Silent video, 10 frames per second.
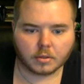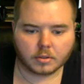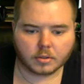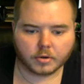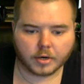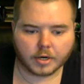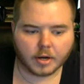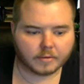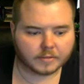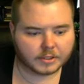Credit
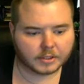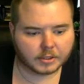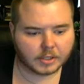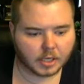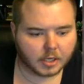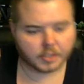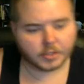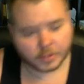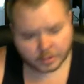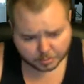offices.
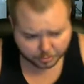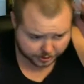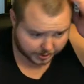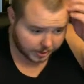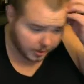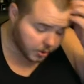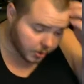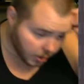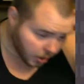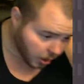Prestige.
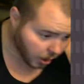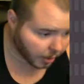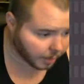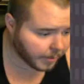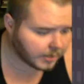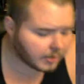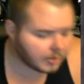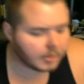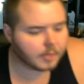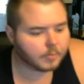
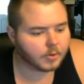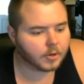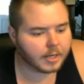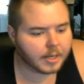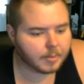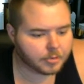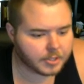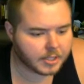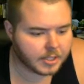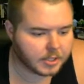Basically, we're going to get
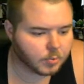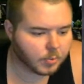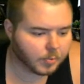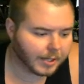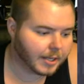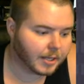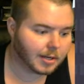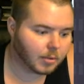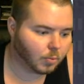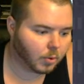prestige when we get
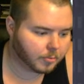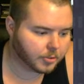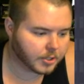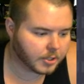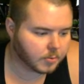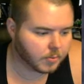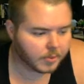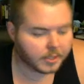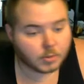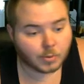1 prestige when we
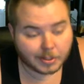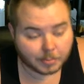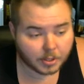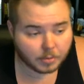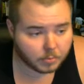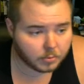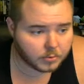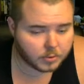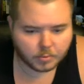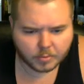get 20 people.
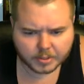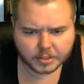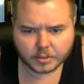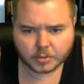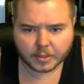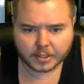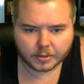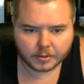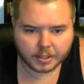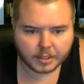So we'll be just waiting
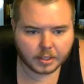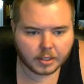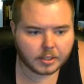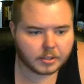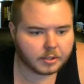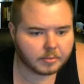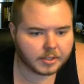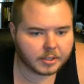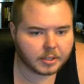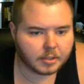on that. Till the
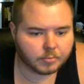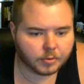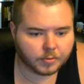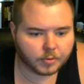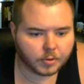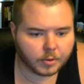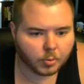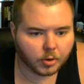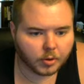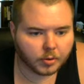meantime, we're going to
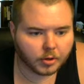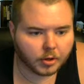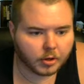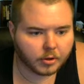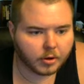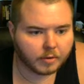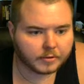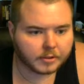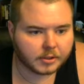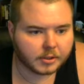work on our other
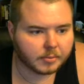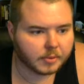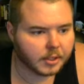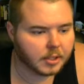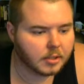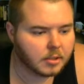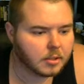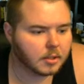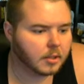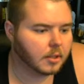offices that we need.
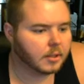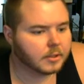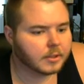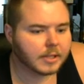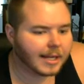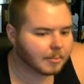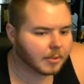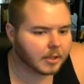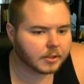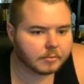Daily
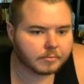budget.